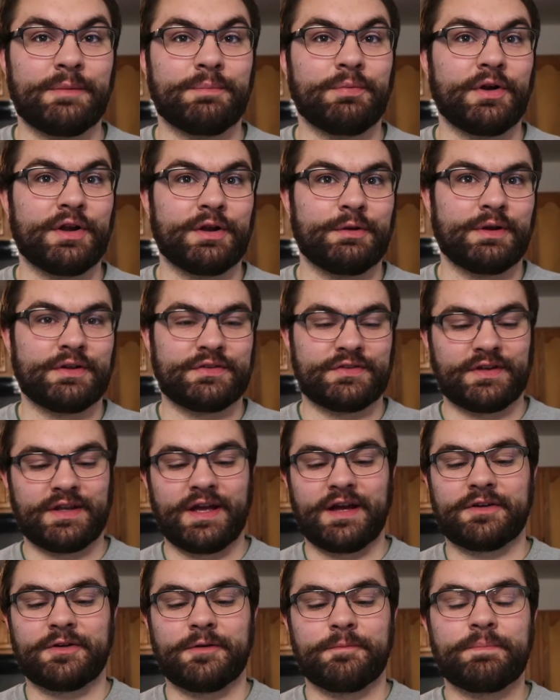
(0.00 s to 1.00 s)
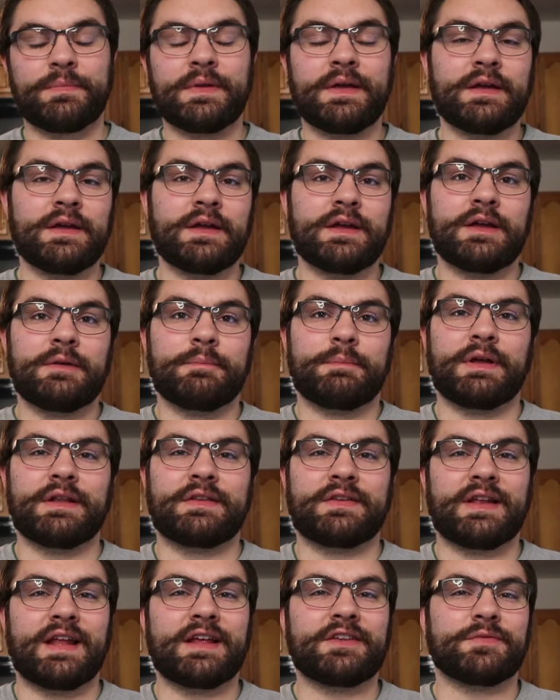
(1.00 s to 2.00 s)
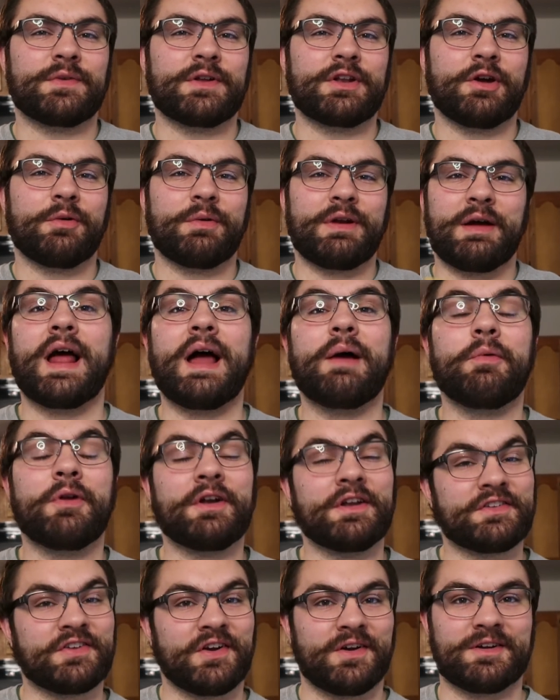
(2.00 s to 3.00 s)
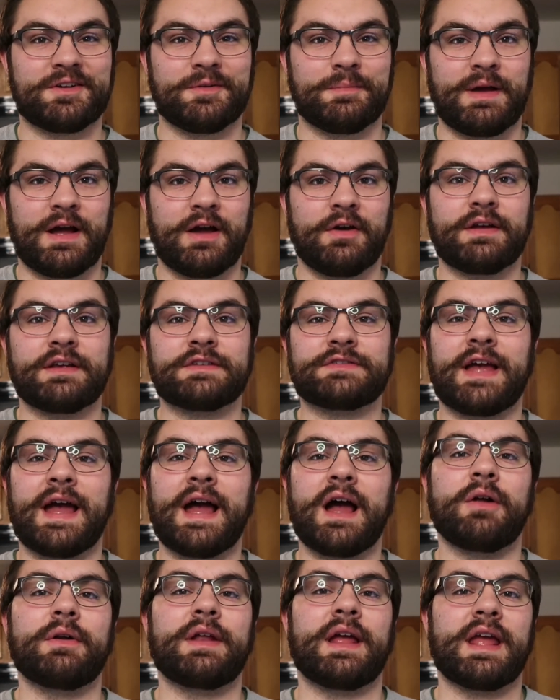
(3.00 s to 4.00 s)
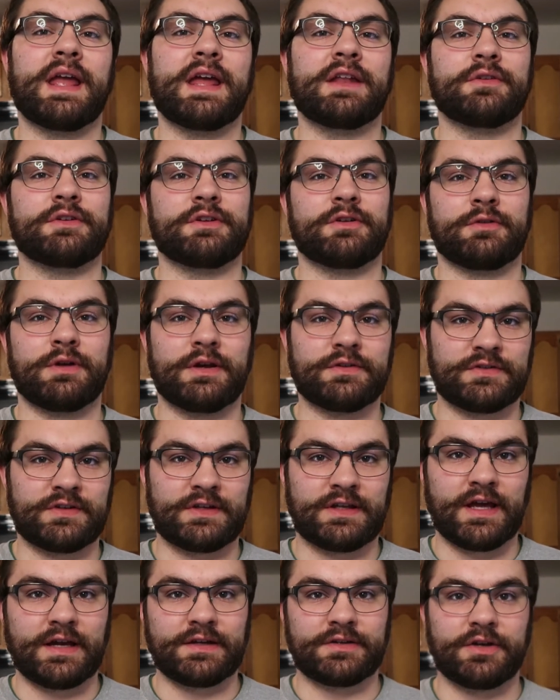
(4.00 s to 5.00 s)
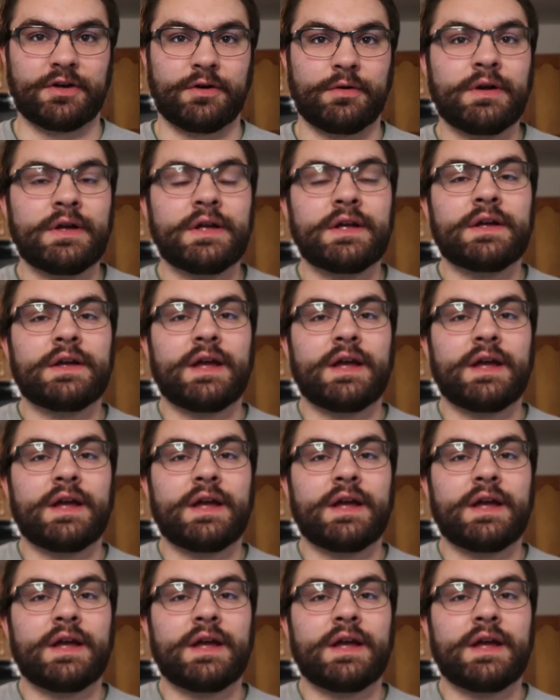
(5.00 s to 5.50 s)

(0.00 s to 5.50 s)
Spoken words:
pretty crested gecko. But in today's video, what I want to talk about is how to handle your crested gecko